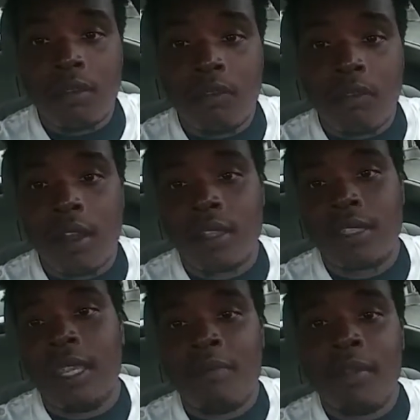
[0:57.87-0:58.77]
far as
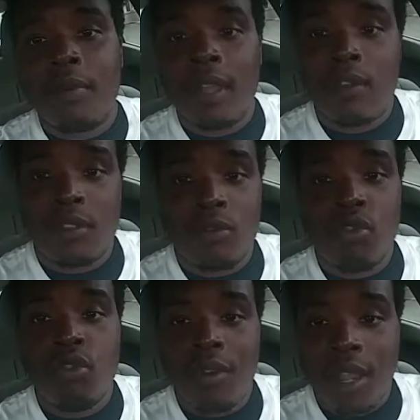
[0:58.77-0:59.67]
getting me when I was a
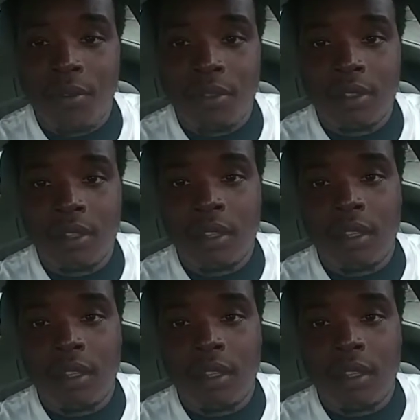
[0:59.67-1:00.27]
new driver.